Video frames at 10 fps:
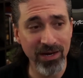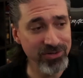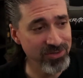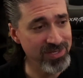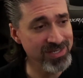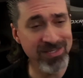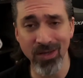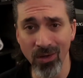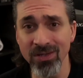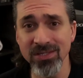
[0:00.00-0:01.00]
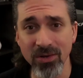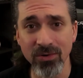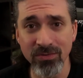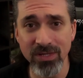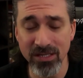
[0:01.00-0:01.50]
So this
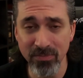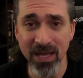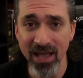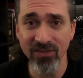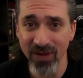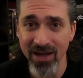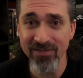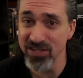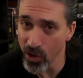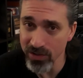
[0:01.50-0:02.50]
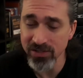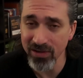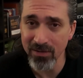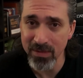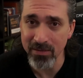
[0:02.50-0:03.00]
PS5 is also going
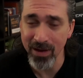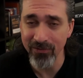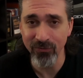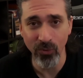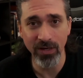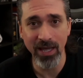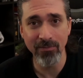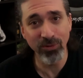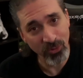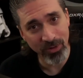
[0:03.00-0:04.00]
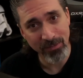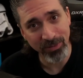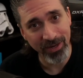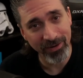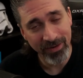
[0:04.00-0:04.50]
to be my 4K Blu-ray
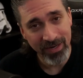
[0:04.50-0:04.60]
player.